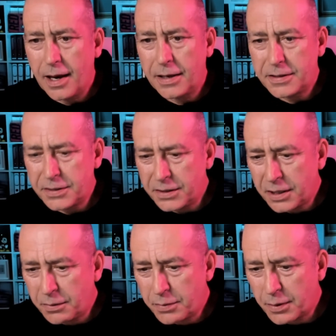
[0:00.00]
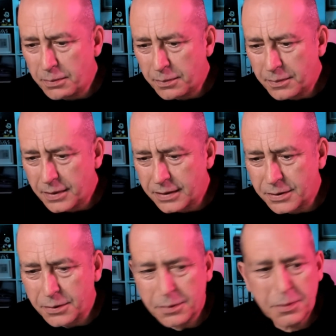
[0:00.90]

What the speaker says: And no problem at all.